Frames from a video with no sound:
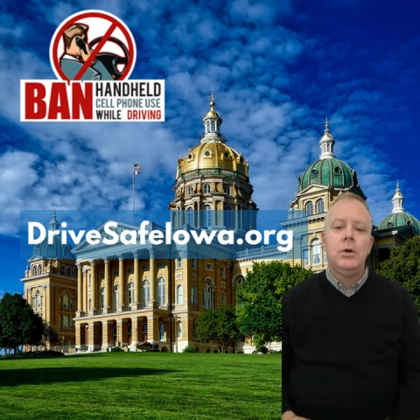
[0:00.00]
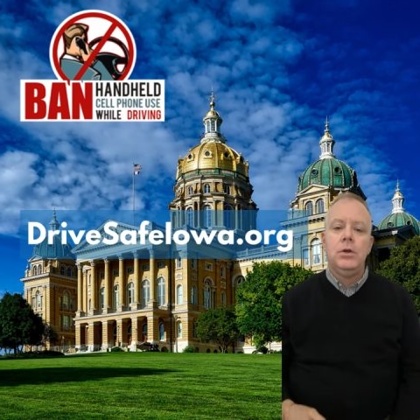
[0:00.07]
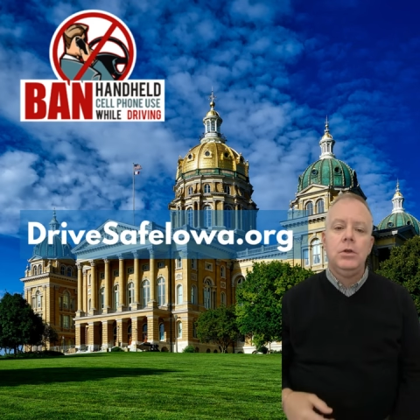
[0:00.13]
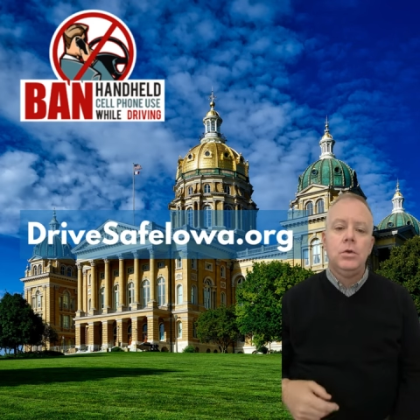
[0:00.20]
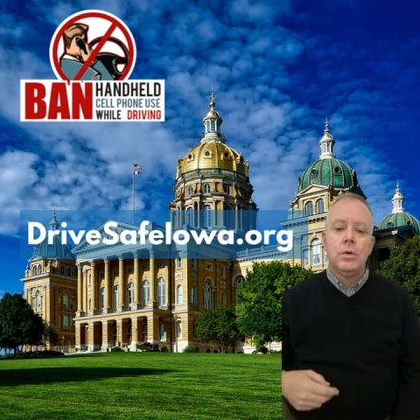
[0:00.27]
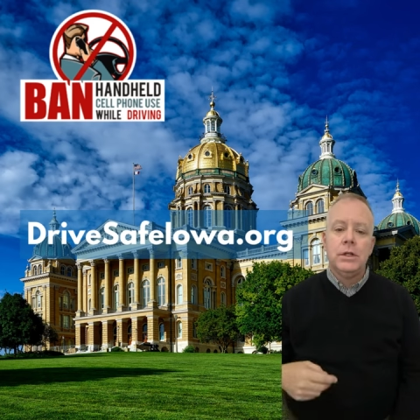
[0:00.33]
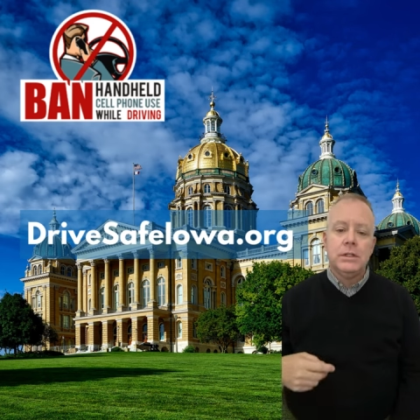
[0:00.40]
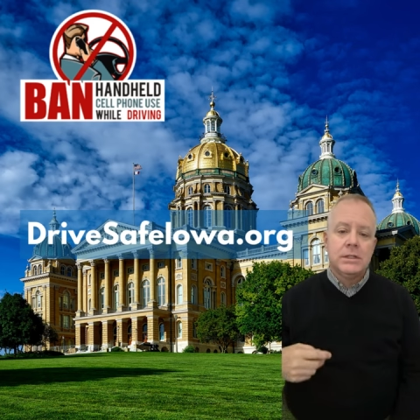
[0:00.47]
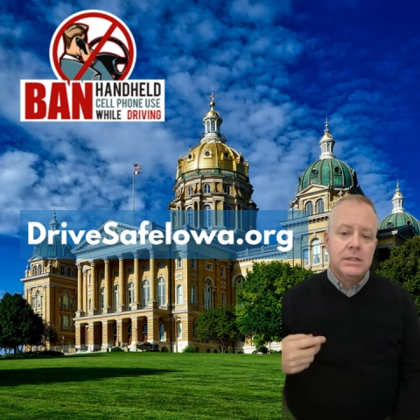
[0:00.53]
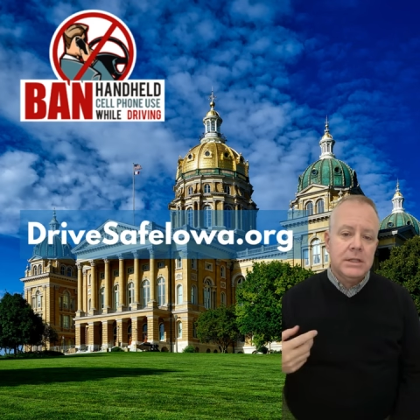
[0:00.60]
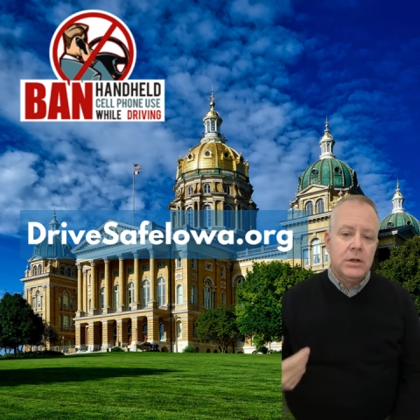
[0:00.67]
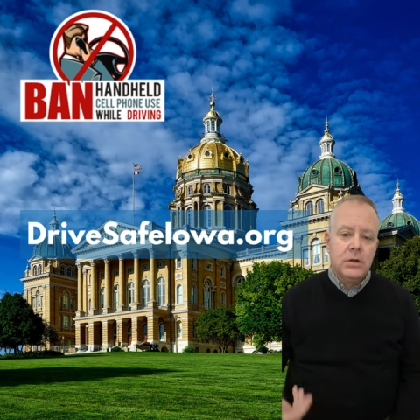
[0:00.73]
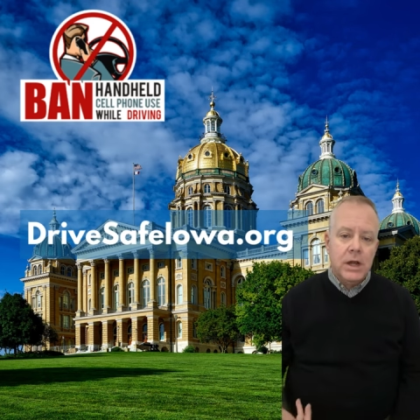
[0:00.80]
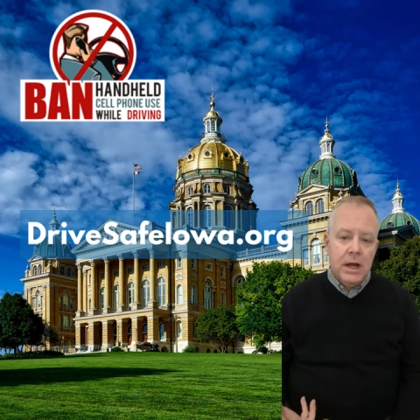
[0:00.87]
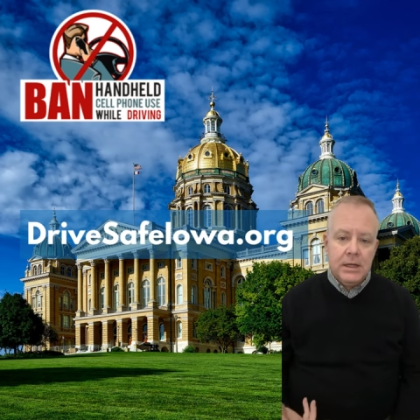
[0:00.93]
you can
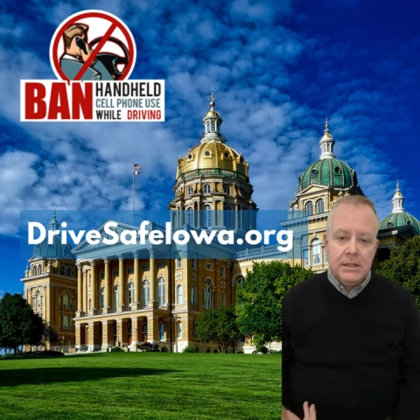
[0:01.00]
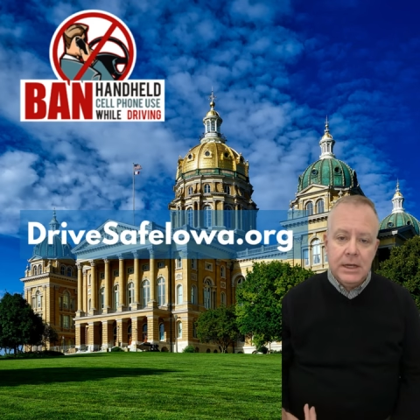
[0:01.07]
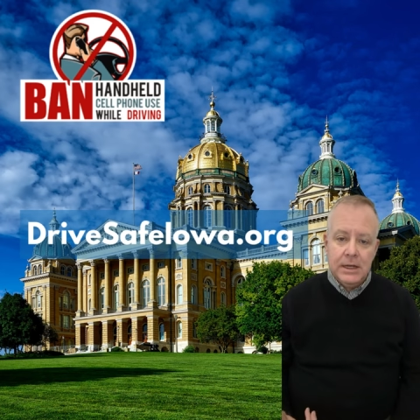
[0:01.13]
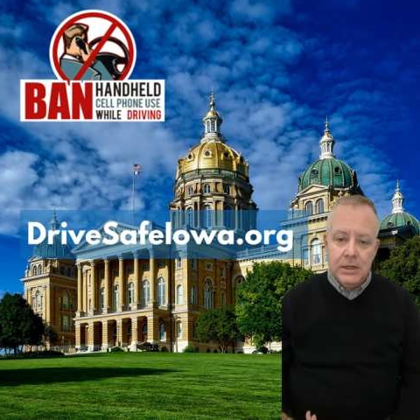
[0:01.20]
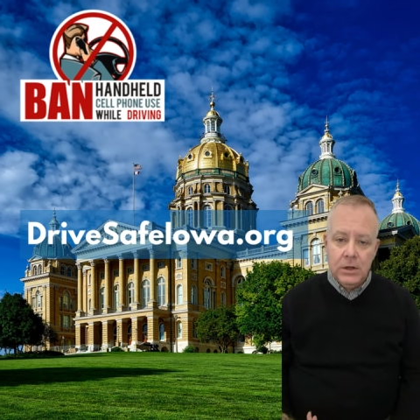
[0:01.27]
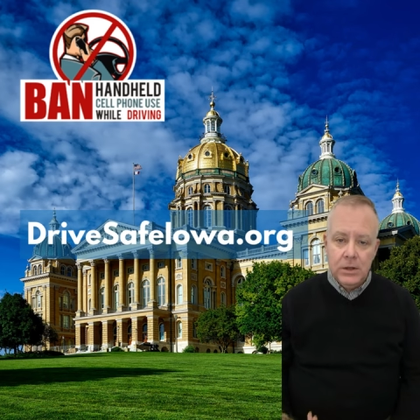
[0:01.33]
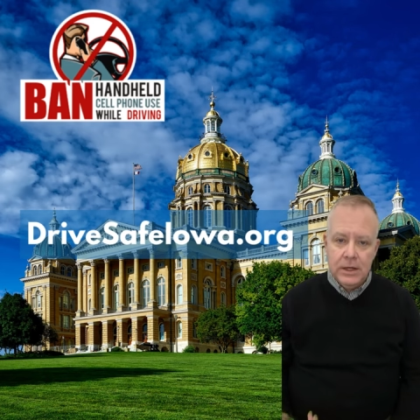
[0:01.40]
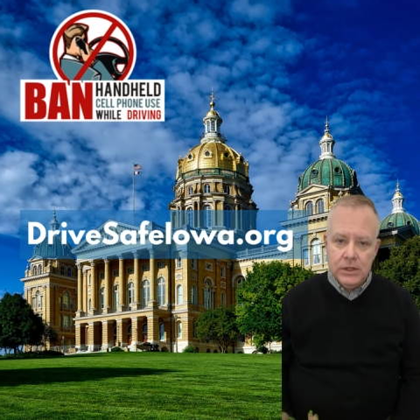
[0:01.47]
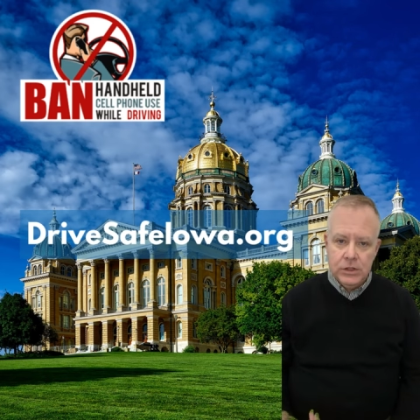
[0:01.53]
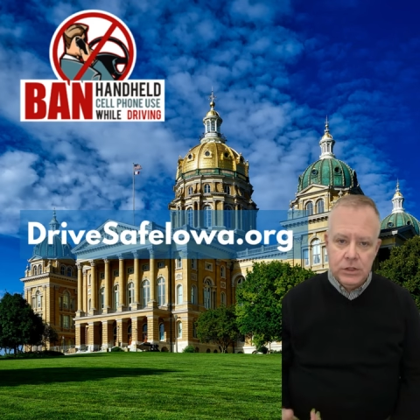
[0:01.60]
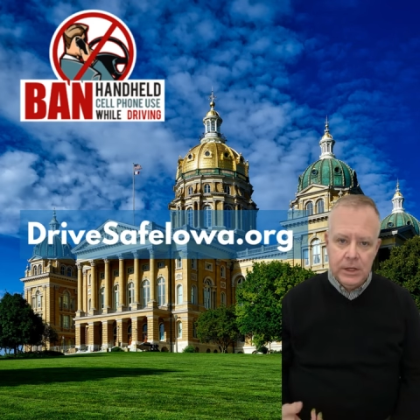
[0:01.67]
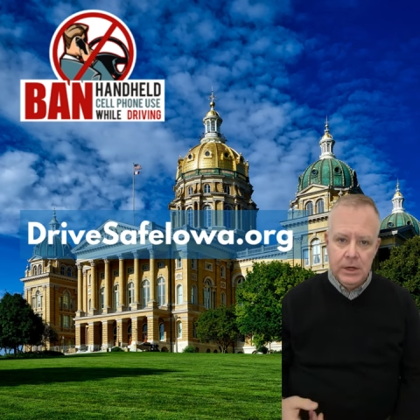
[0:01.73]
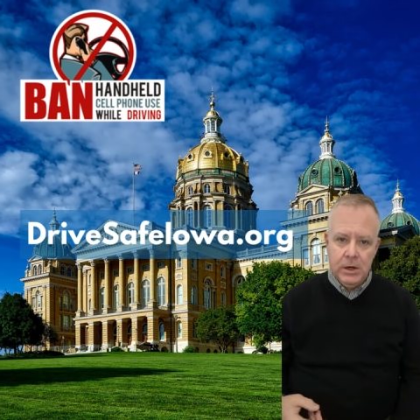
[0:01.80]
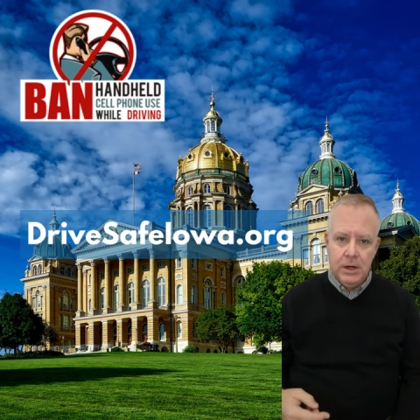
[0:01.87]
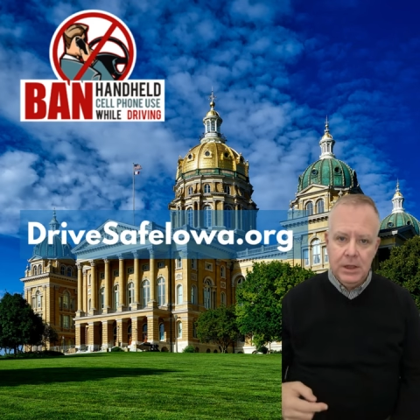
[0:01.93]
still contact your
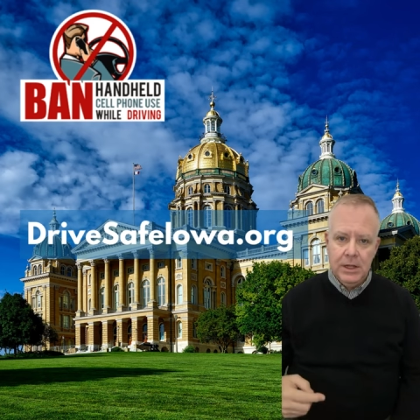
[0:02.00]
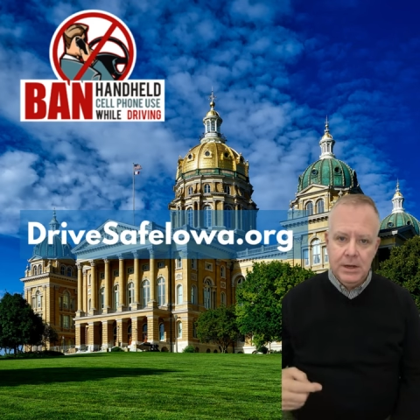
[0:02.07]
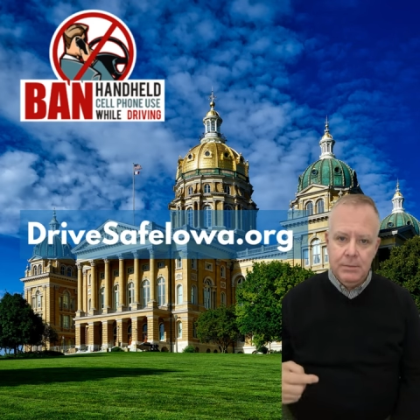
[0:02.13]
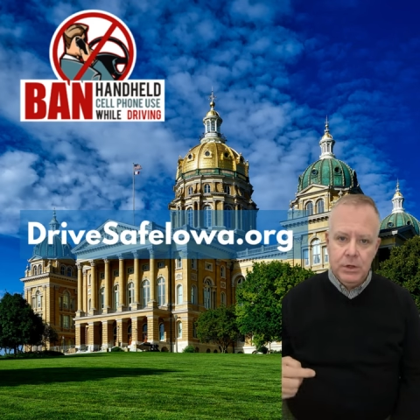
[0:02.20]
legislator and let them